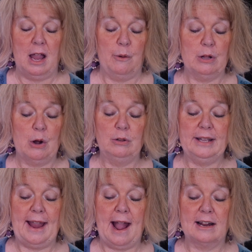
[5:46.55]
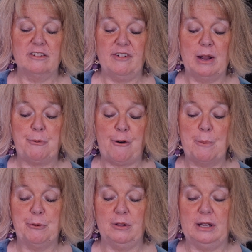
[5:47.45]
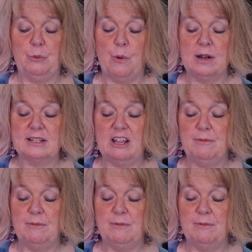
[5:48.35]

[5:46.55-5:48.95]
and will only activate properly once